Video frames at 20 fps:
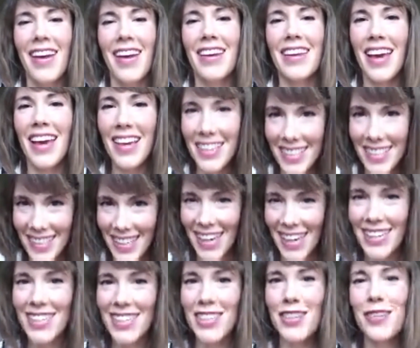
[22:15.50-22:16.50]
Yes,
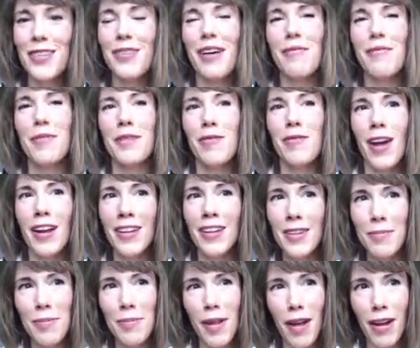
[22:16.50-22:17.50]
I do. I've been writing the
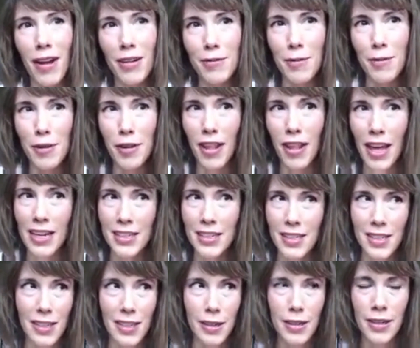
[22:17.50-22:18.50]
blog for the
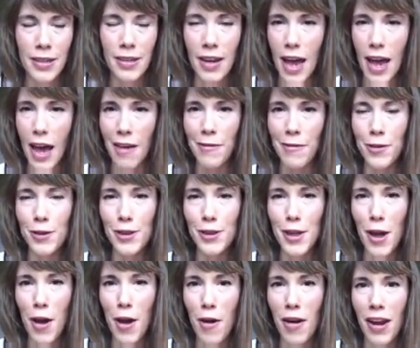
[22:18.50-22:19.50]
last year and a half or
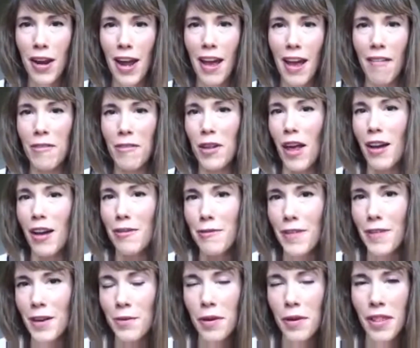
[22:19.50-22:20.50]
so, and I have a lot of
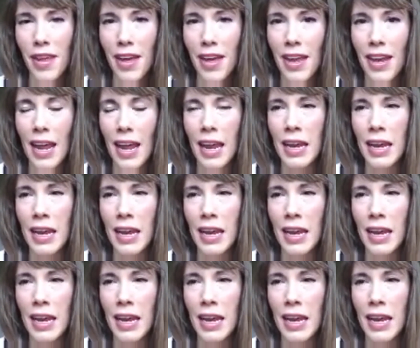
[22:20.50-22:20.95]
fun with it.